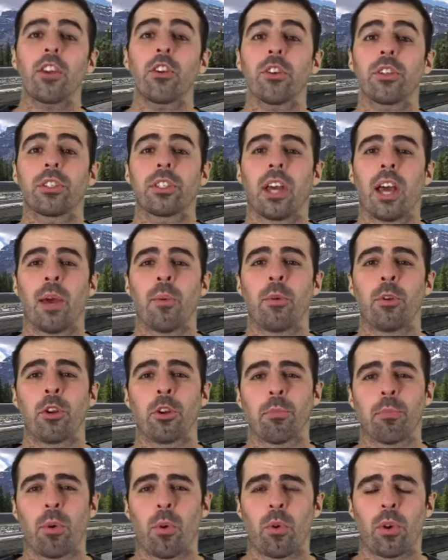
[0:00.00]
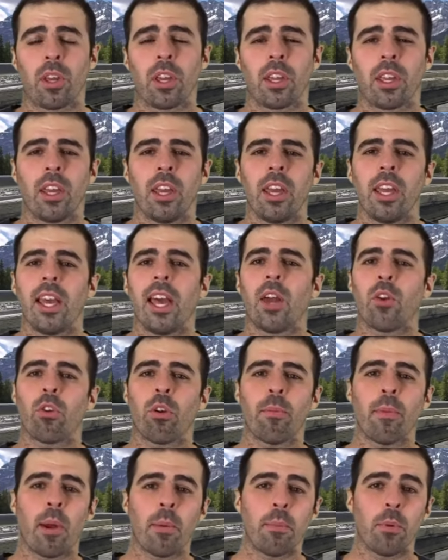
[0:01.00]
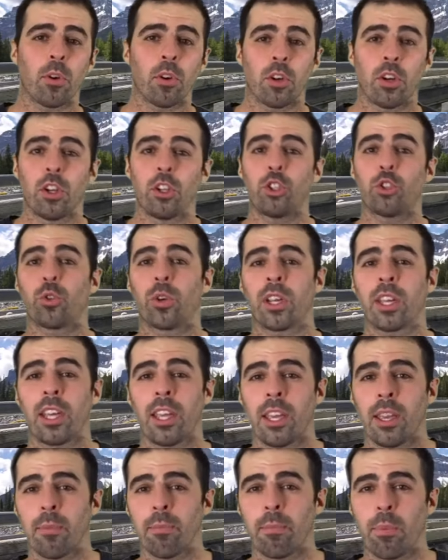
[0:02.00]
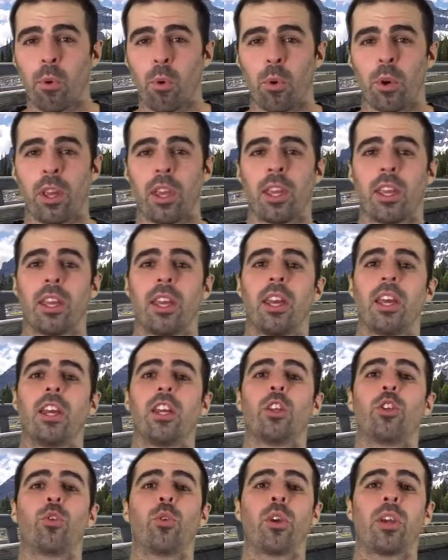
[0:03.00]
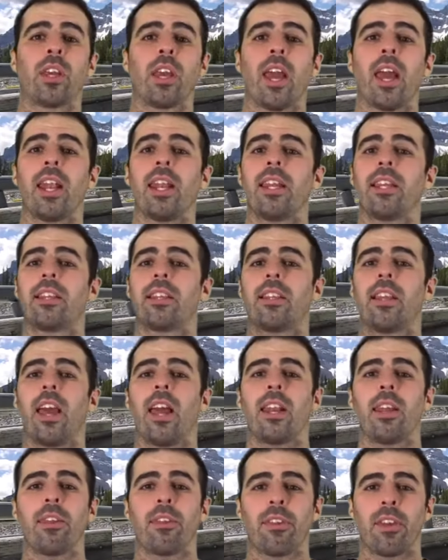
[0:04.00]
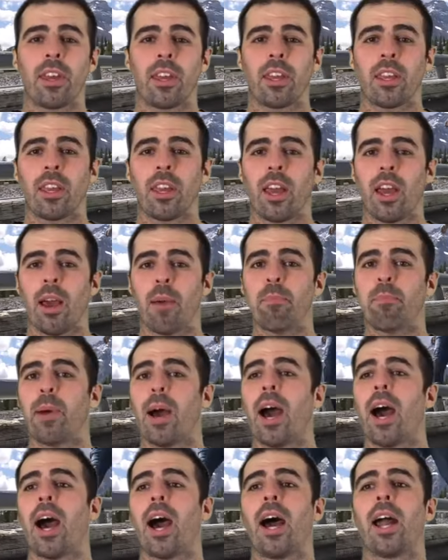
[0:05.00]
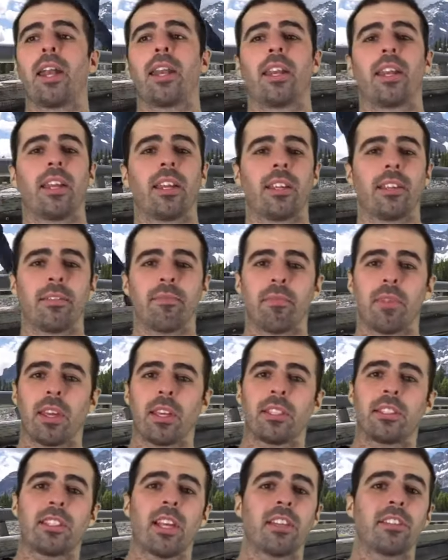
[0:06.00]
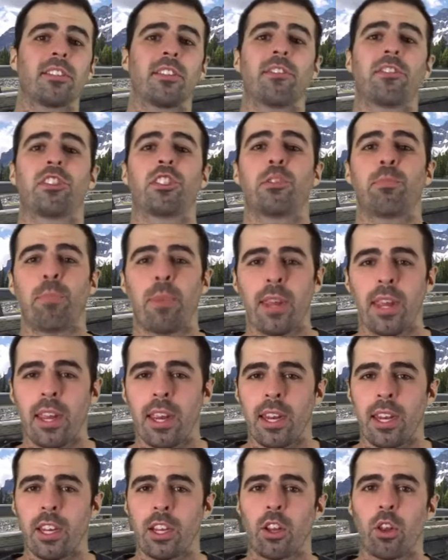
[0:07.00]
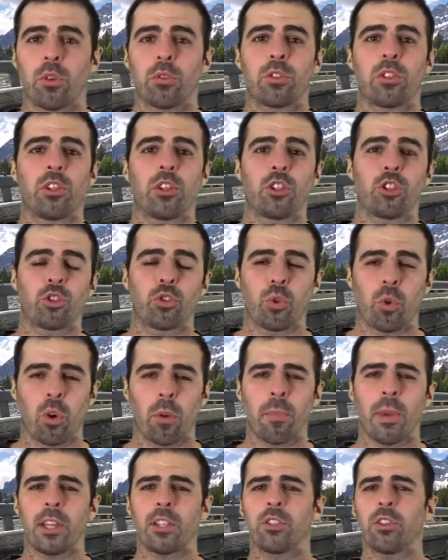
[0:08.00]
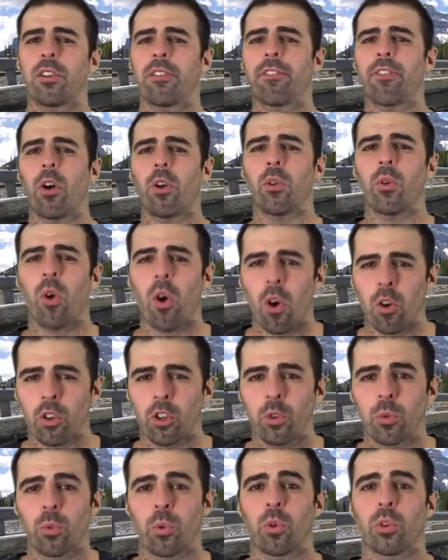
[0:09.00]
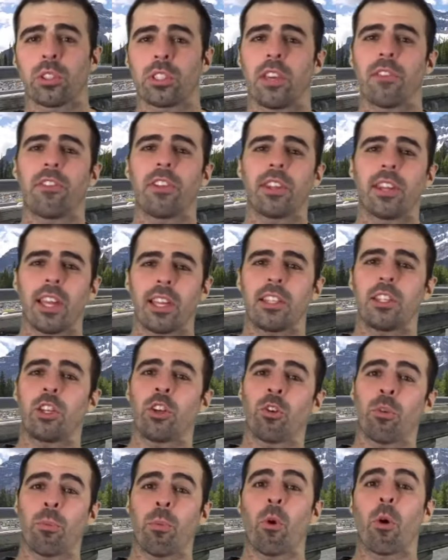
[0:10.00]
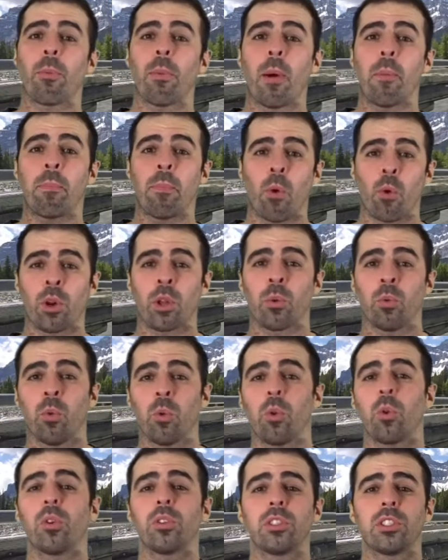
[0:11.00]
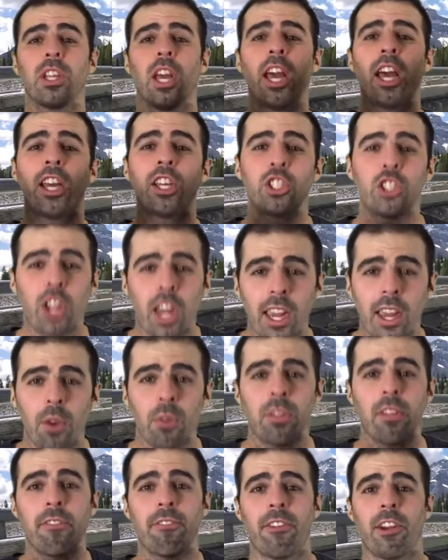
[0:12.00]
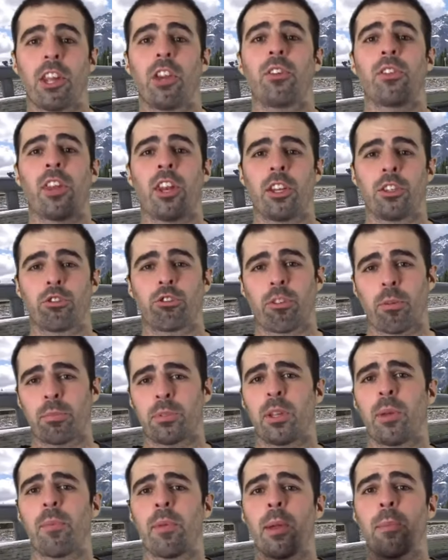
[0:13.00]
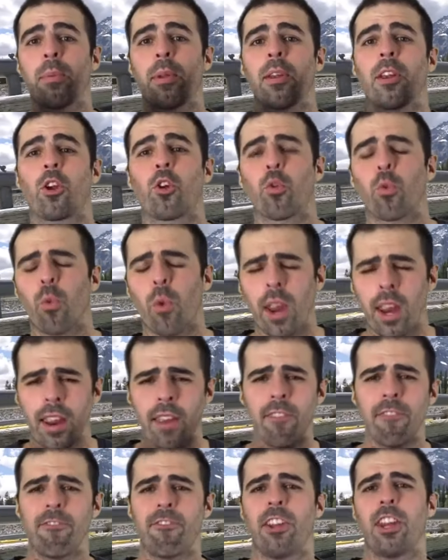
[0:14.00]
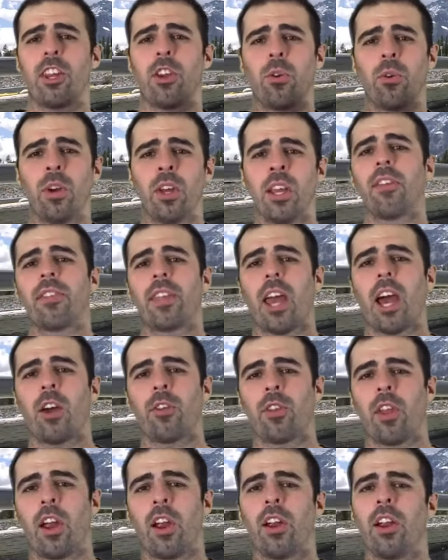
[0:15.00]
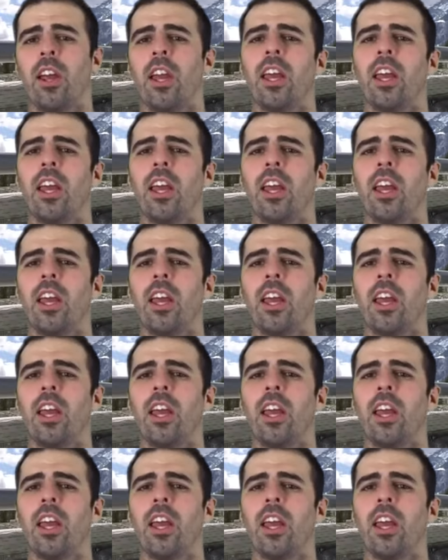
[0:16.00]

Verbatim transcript: your time when you're boating, and remember, drinking and boating, doing any anything uh, bad, excessive speed close to the shore, make sure to follow all your rules. If you'd like to know more about boating rules, check out the video in the description. I'm gonna put a great video down there.